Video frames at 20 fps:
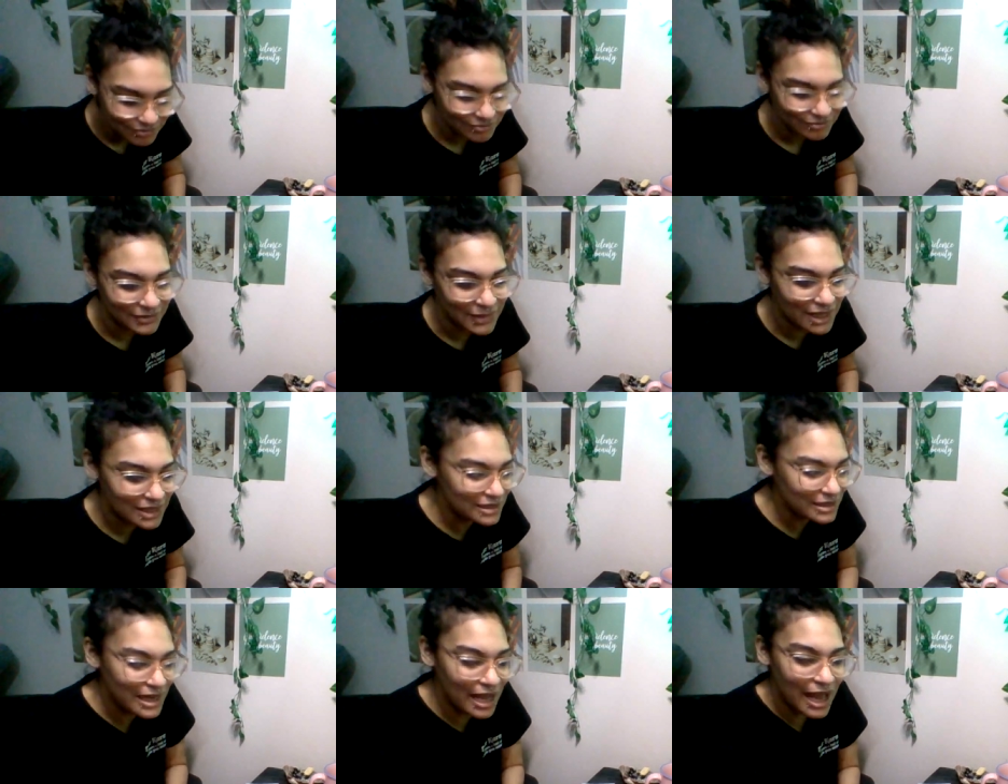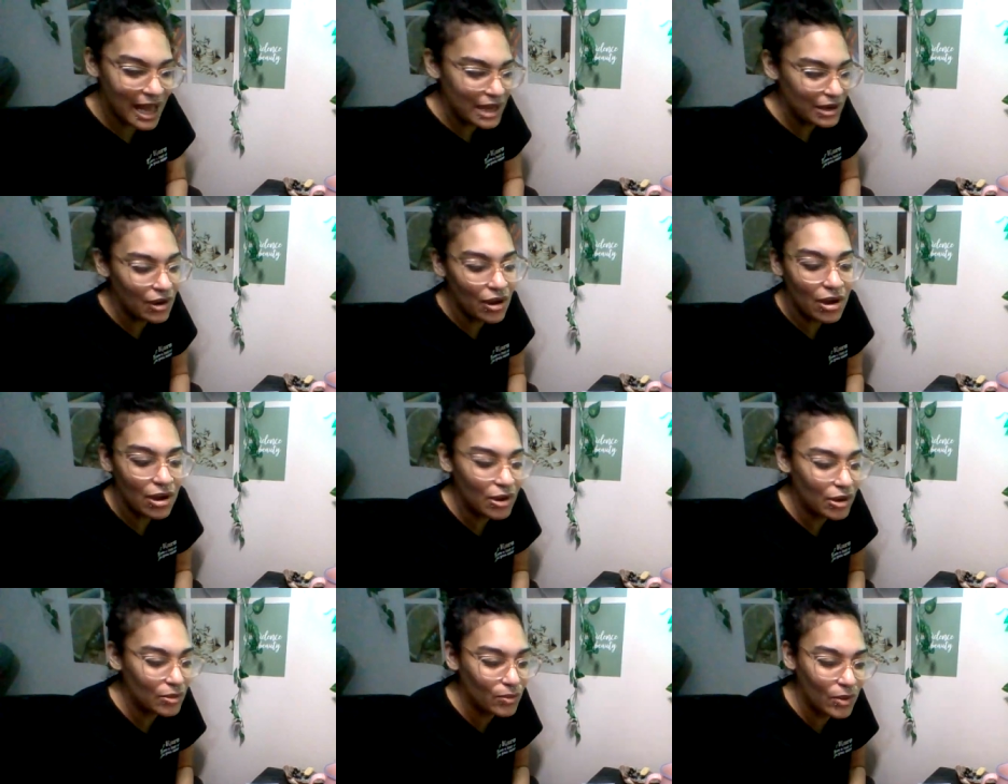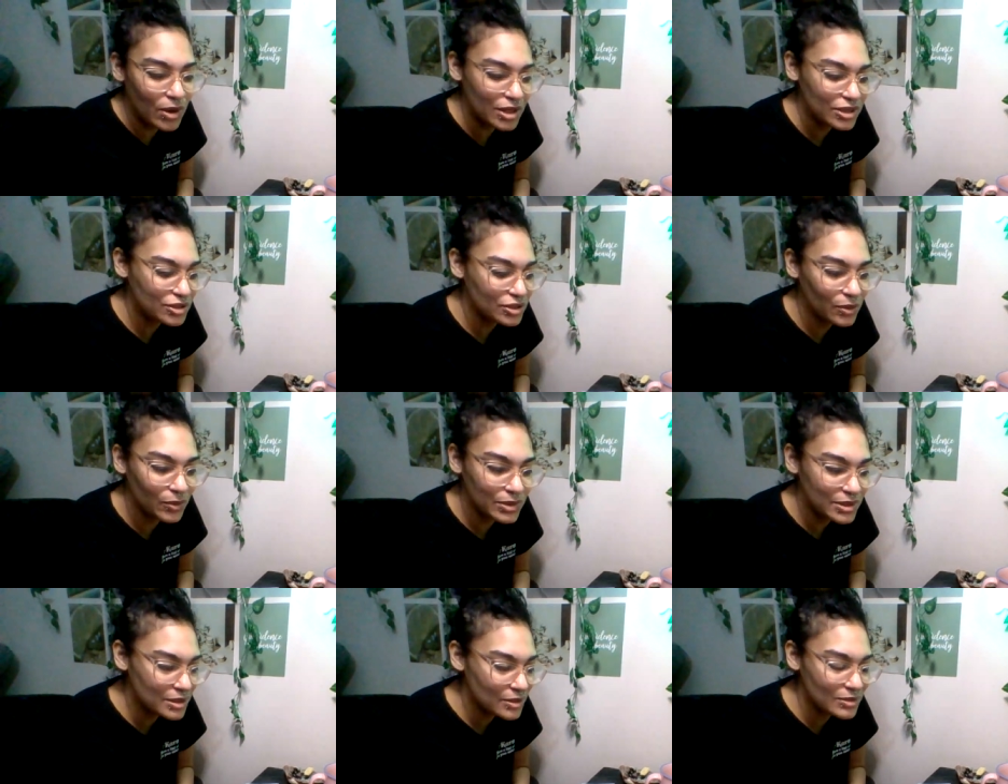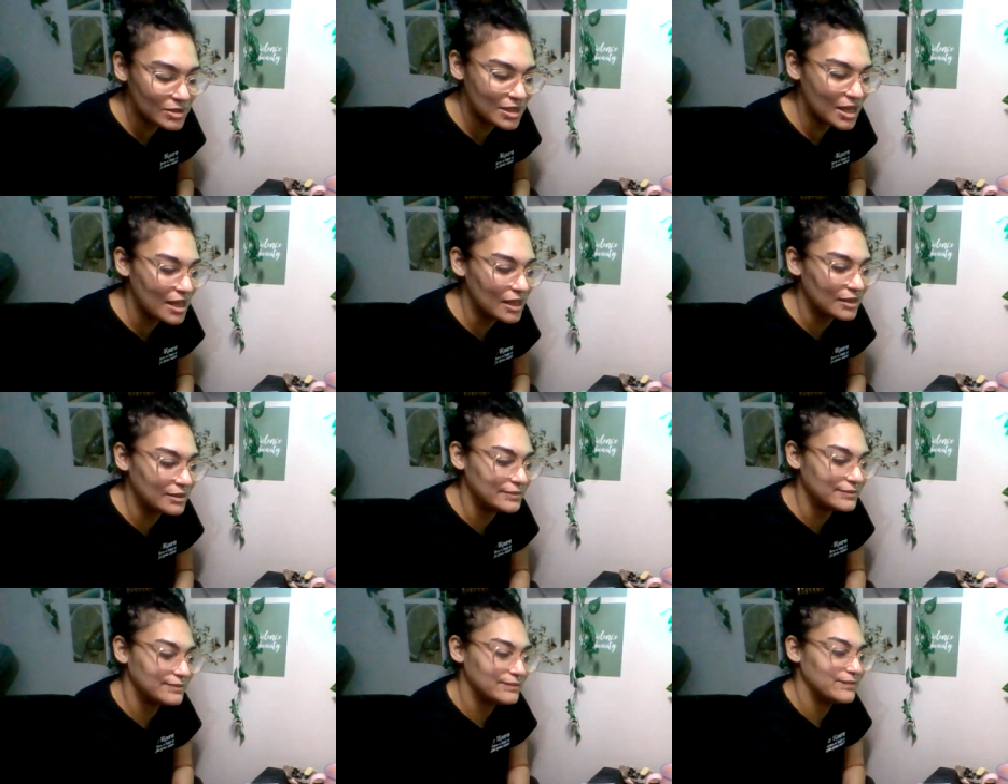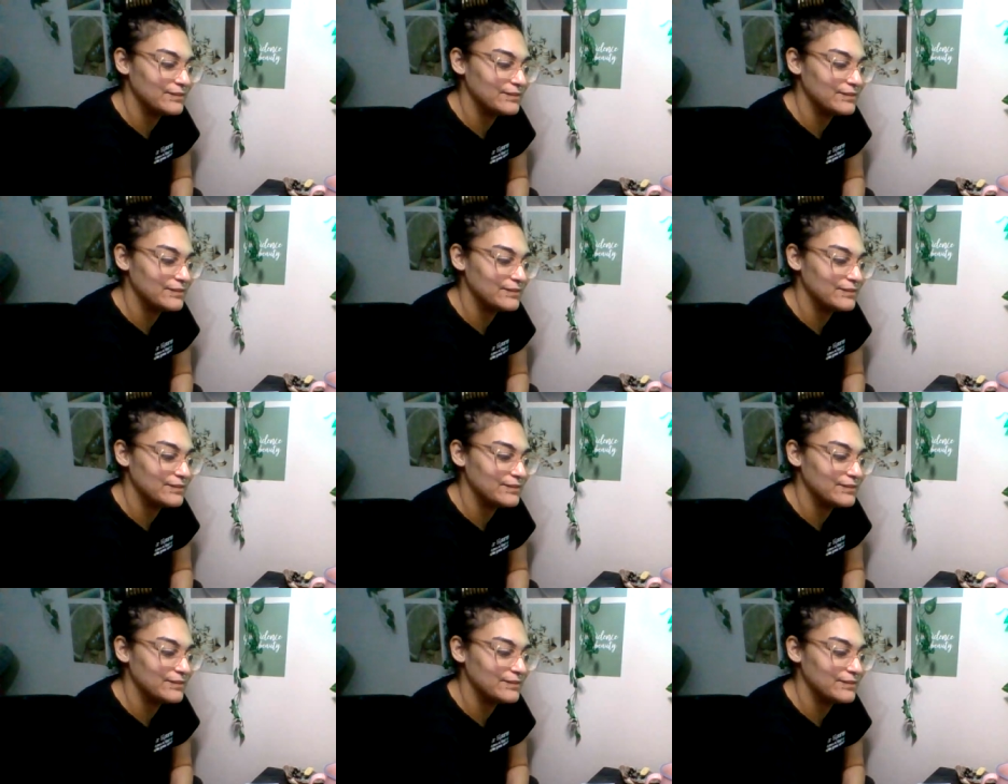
that's not at all what so-and-so said.